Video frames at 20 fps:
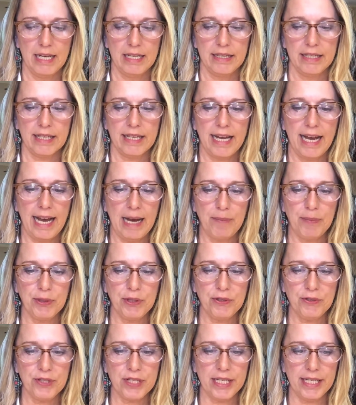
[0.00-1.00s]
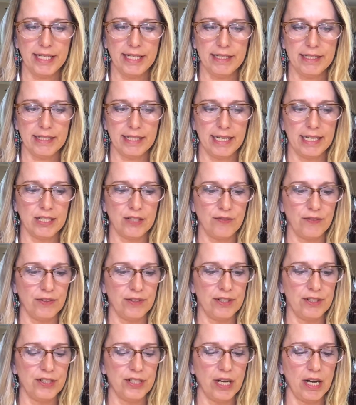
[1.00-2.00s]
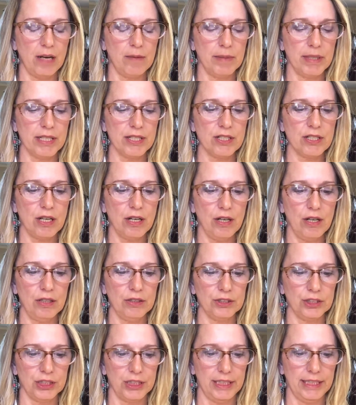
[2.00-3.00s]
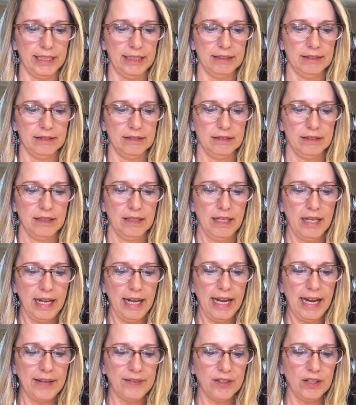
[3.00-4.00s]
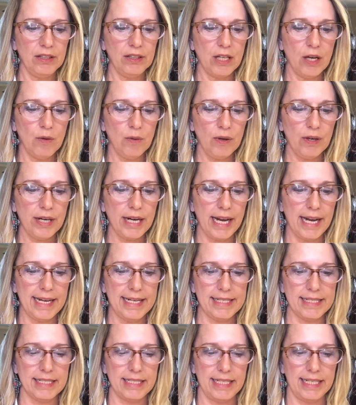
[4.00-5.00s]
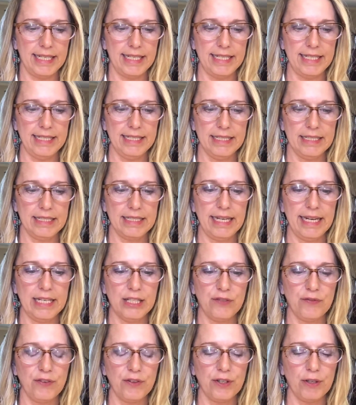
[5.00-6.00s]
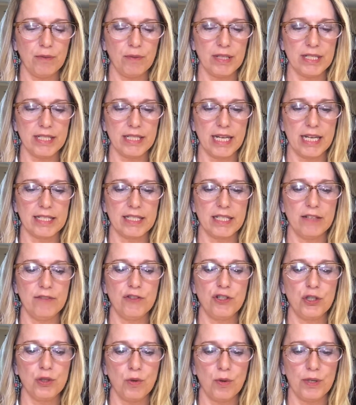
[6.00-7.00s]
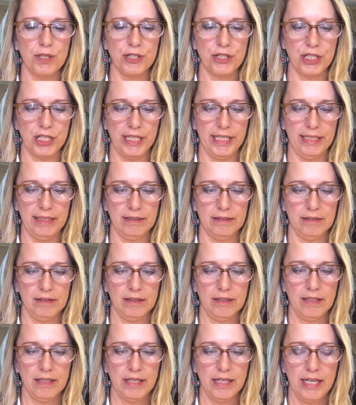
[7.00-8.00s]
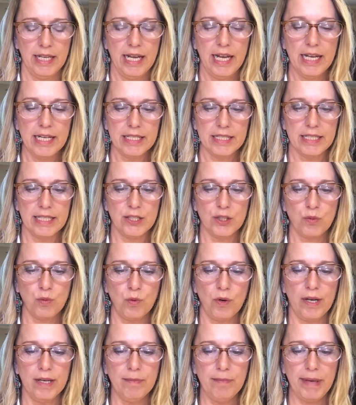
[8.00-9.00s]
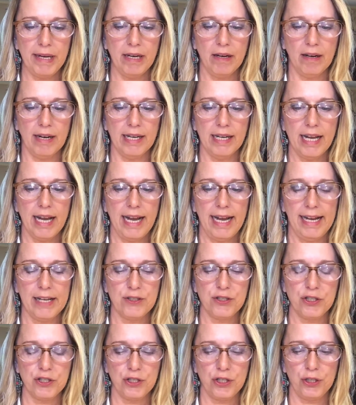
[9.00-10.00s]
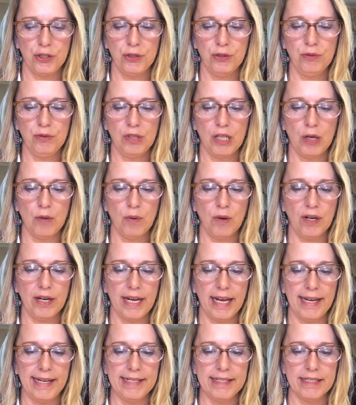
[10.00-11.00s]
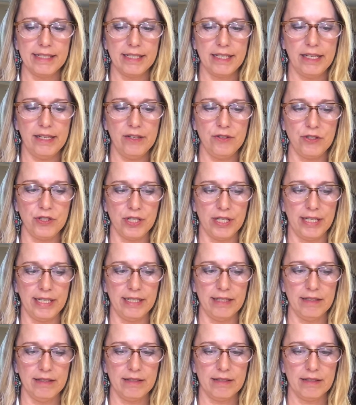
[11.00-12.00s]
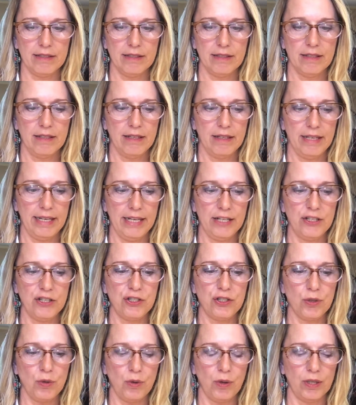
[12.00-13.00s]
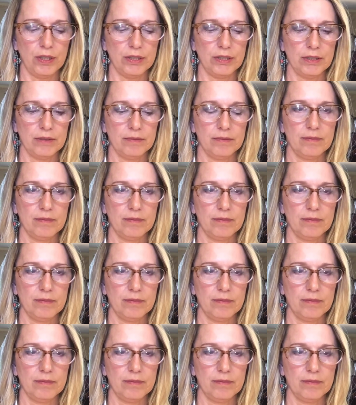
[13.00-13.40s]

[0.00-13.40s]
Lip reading: The capital T stands for the dominant tall gene, and the lowercase t stands for the recessive short gene. Since one parent has two lowercase t genes, it's short.